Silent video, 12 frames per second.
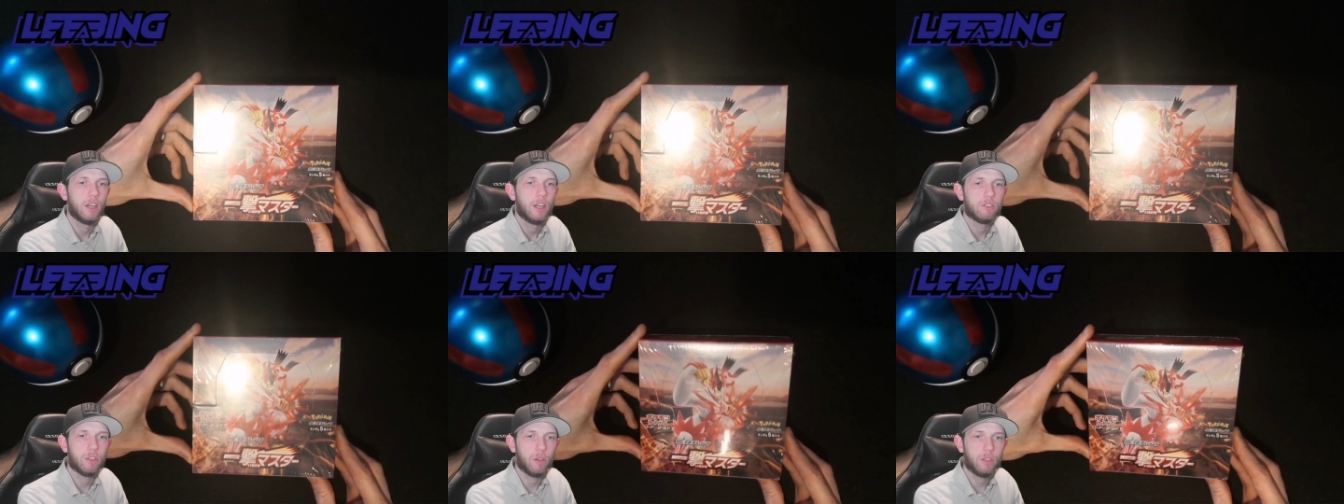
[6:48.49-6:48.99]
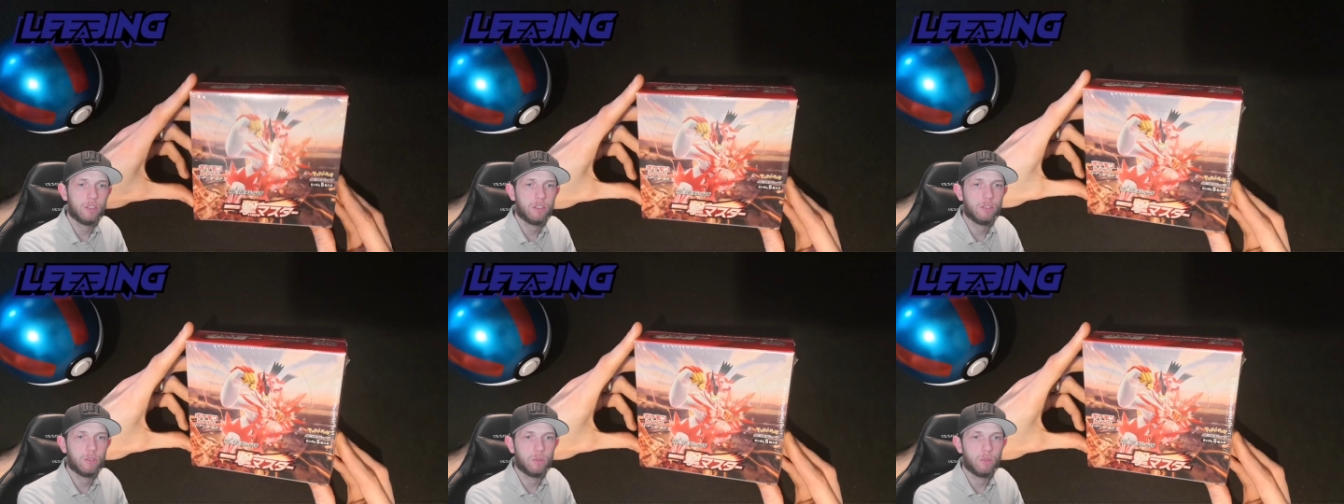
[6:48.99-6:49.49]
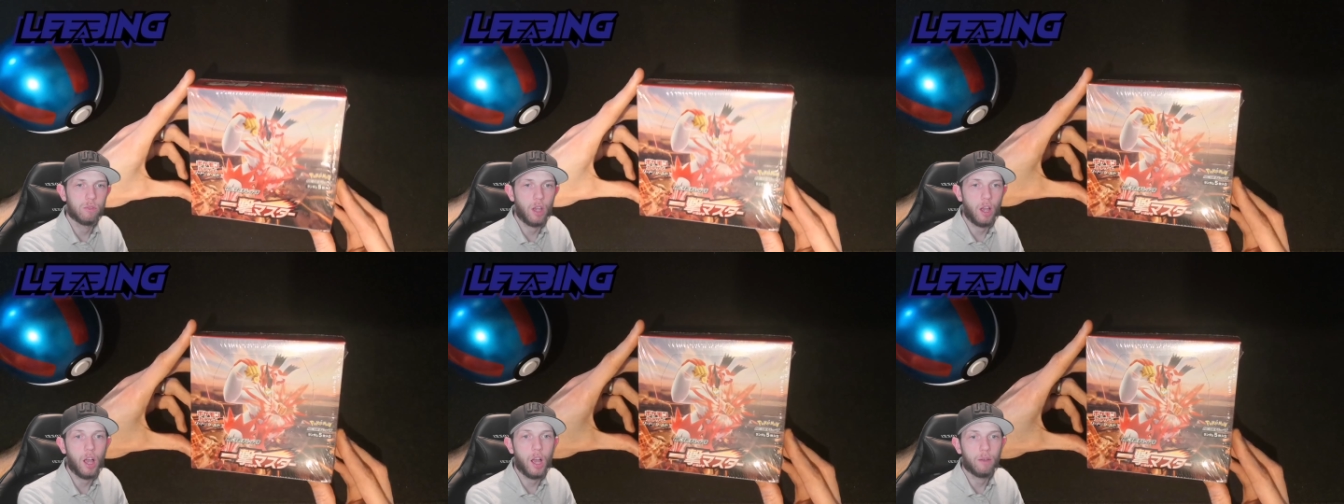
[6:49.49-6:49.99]
So this is
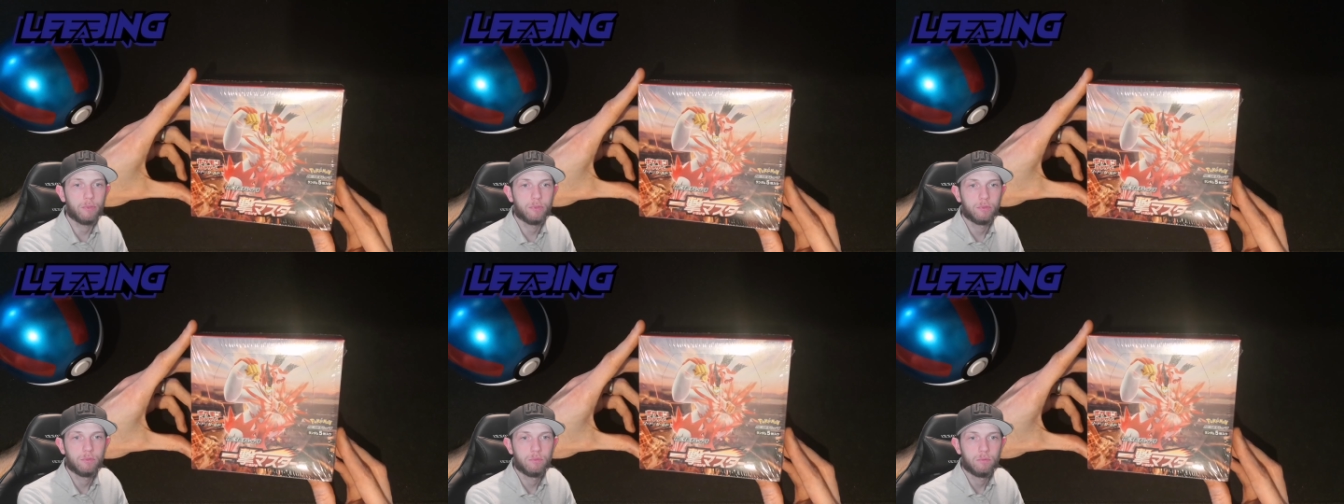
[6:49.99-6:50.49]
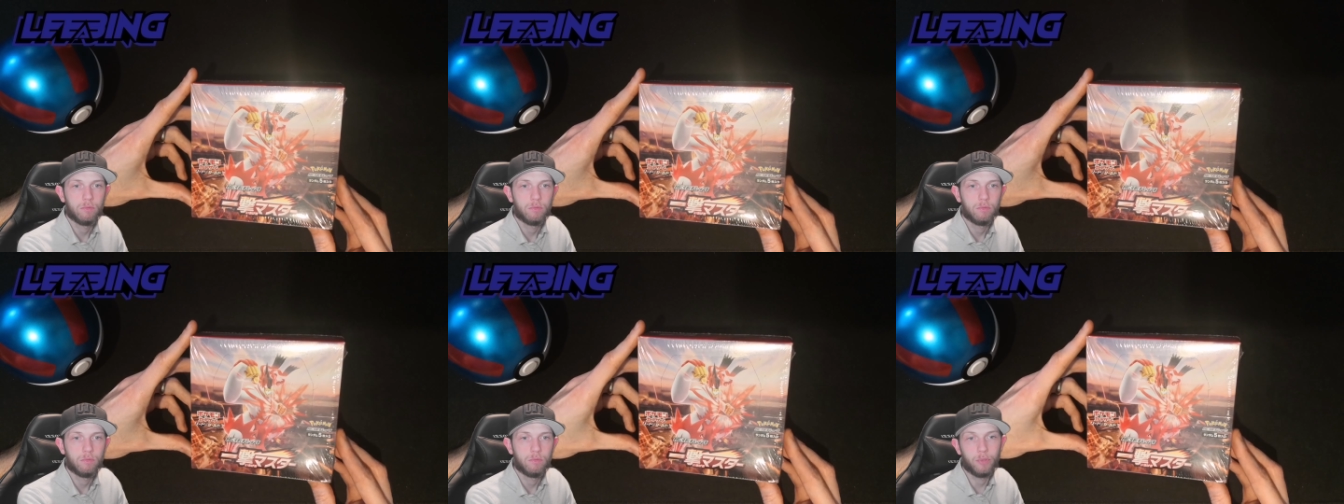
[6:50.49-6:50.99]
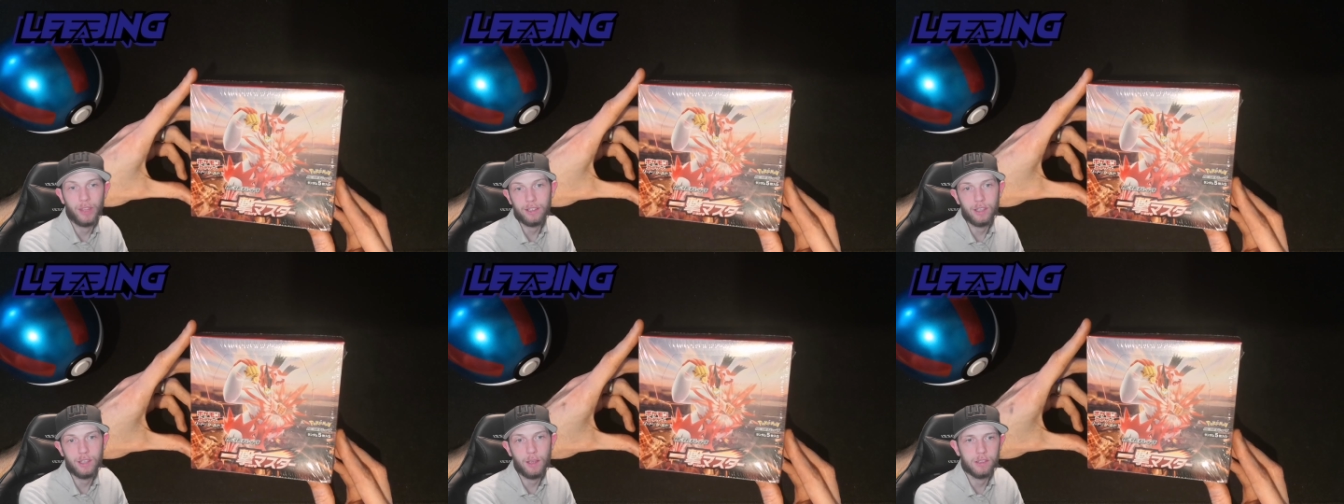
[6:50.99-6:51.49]
half of that
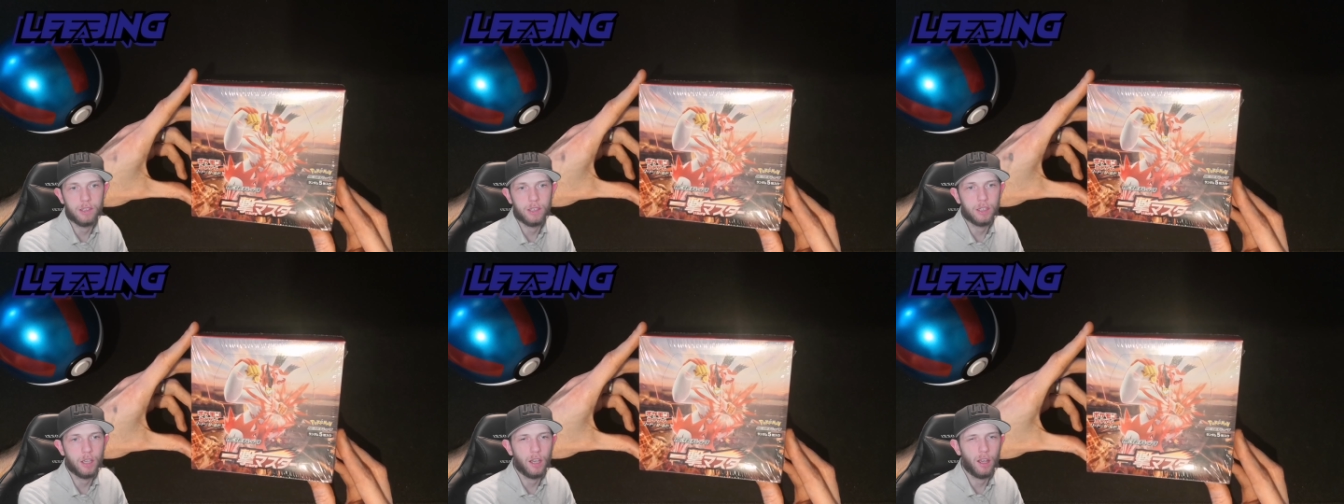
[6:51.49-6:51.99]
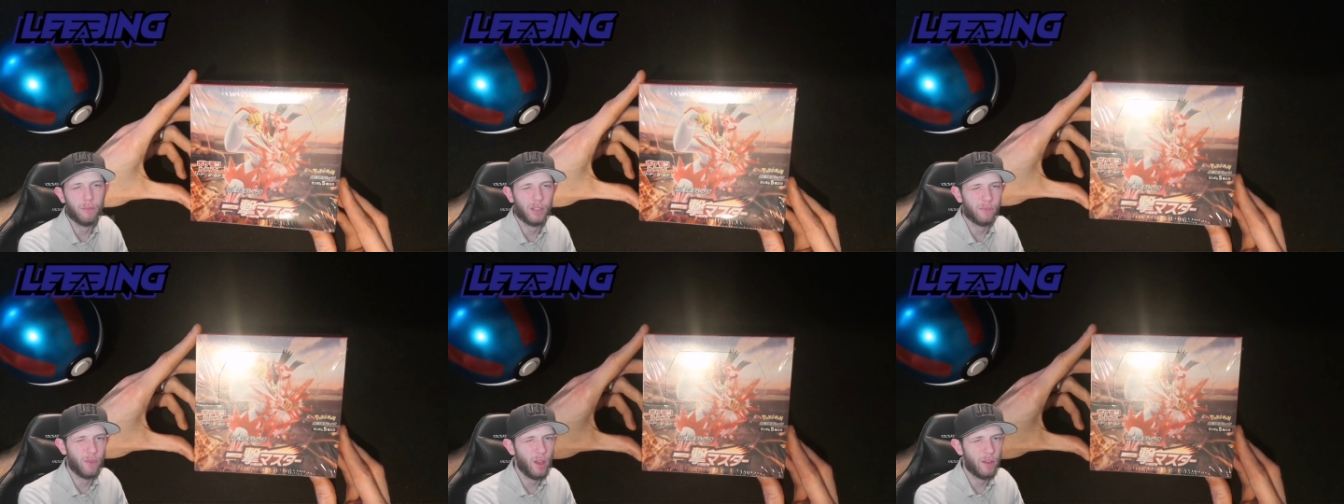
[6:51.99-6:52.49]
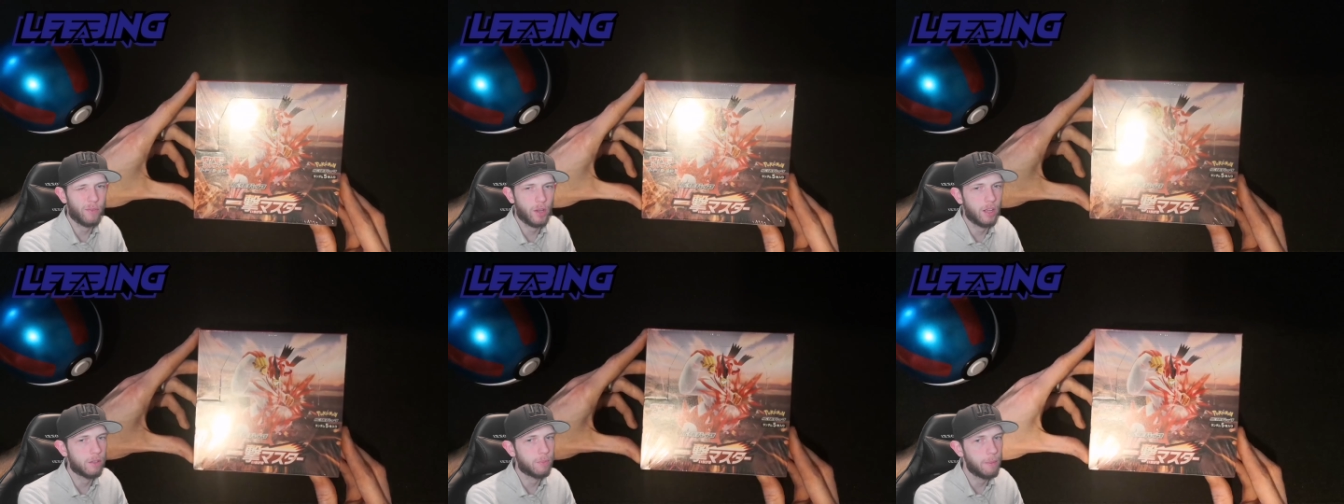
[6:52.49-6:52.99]
set, basically. I think it's 5
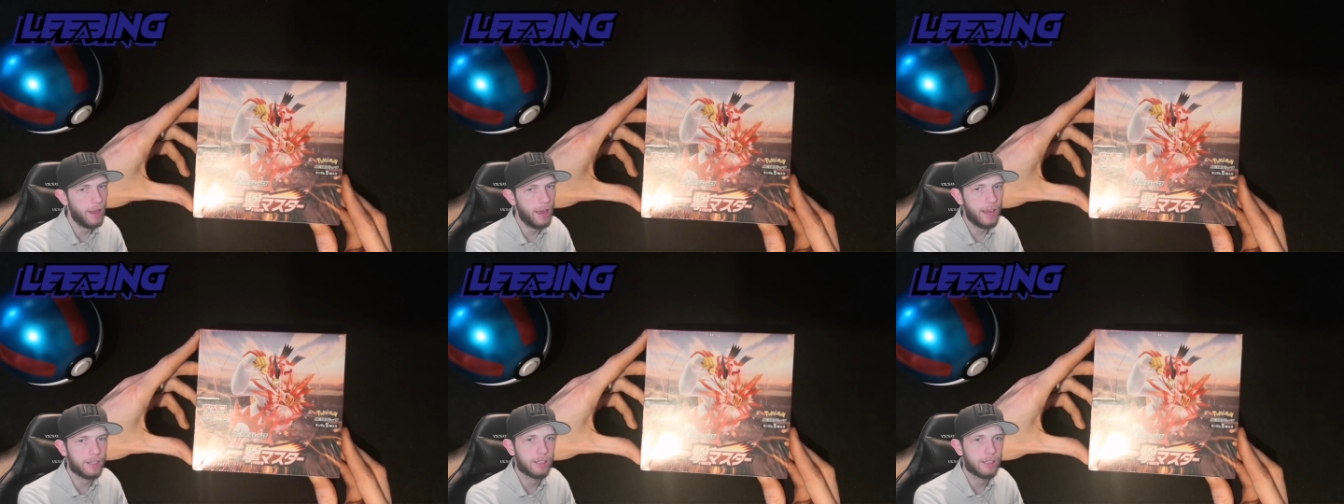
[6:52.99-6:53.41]
cards per pack.